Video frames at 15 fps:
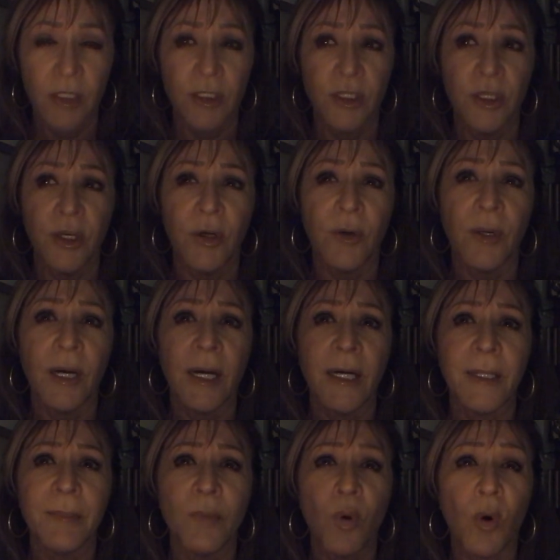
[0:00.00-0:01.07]
You know,
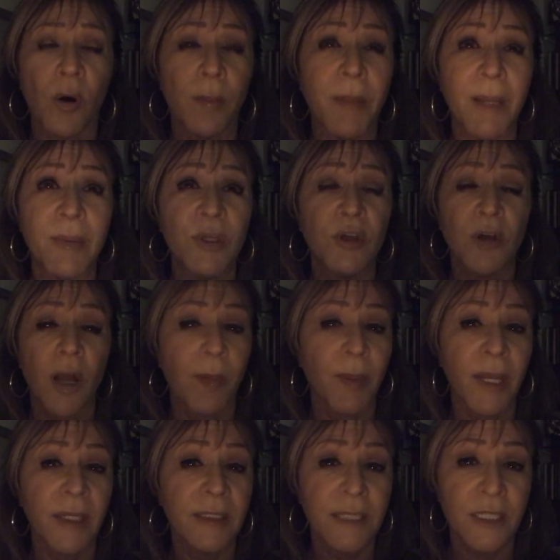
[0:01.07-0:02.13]
um, or maybe you're not
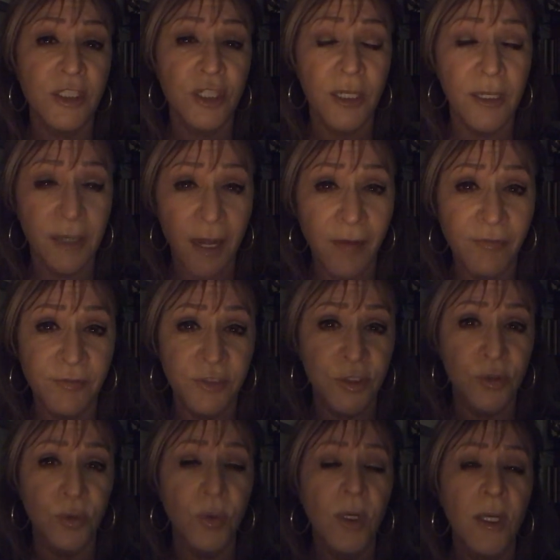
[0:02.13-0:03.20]
paying attention enough
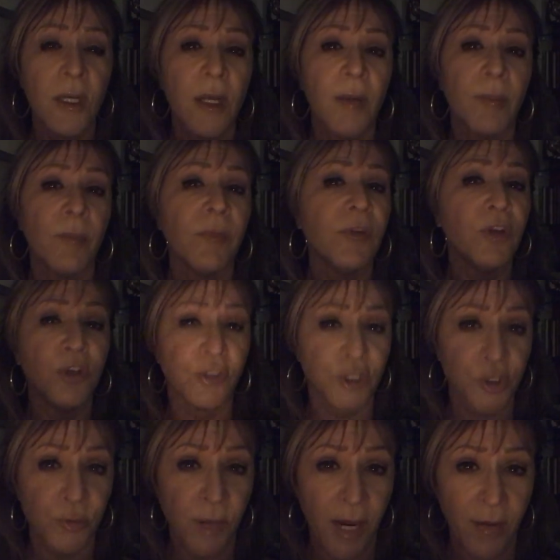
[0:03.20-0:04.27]
to your
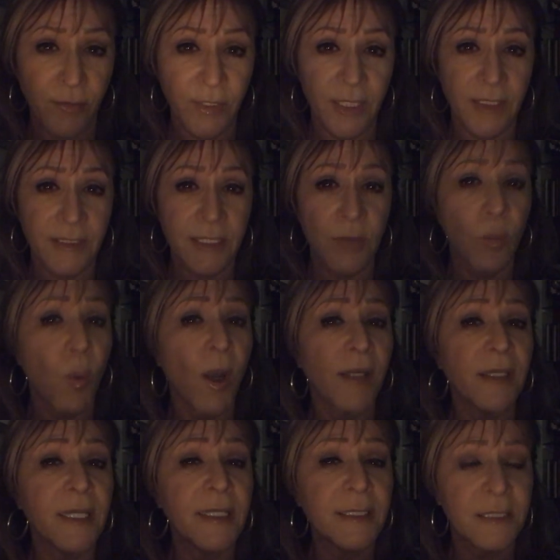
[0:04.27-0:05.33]
surroundings and what
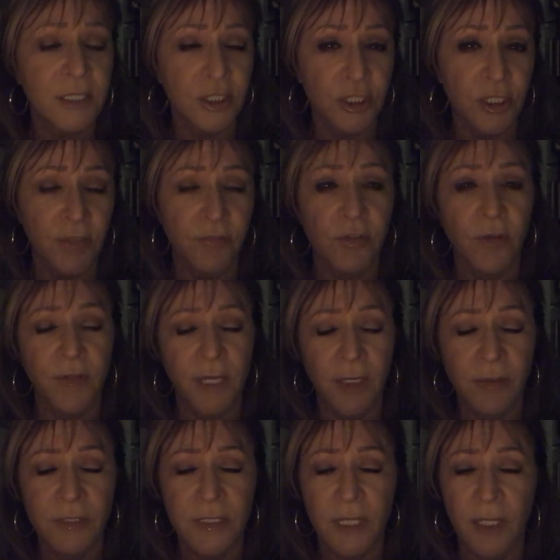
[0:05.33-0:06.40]
needs to shift on the
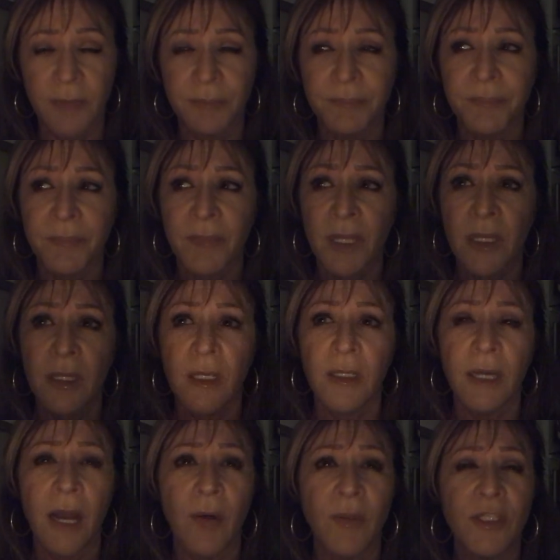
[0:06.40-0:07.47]
outside.
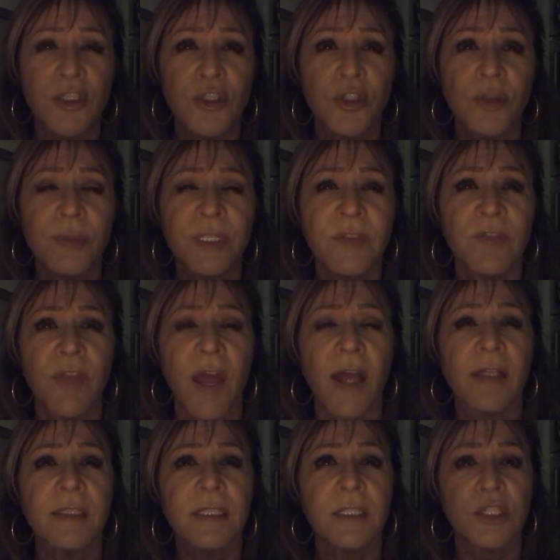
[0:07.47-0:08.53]
Now, in terms of
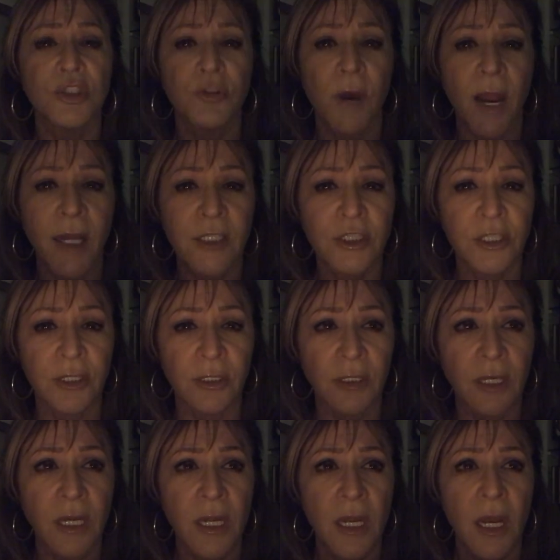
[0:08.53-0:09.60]
that
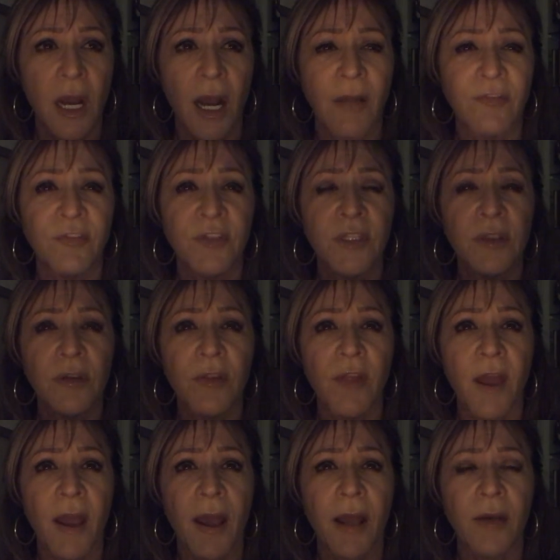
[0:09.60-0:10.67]
distraction, I feel
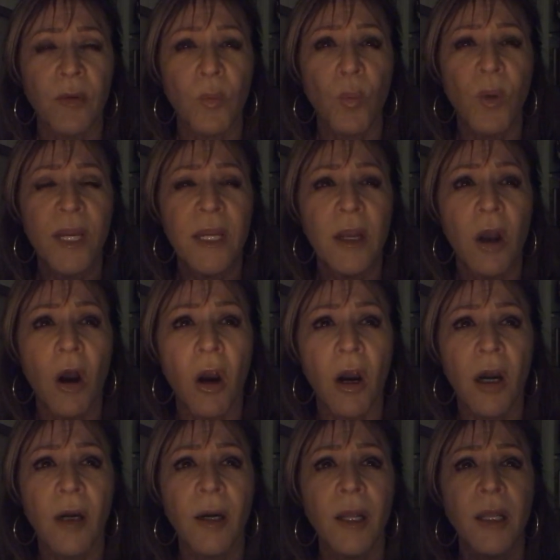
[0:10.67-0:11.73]
that we
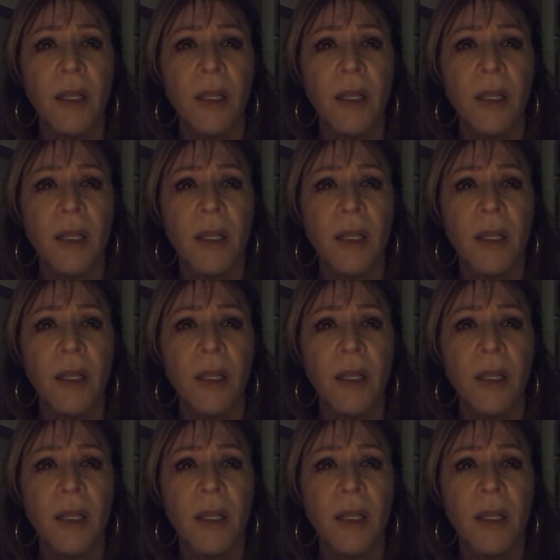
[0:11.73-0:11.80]
are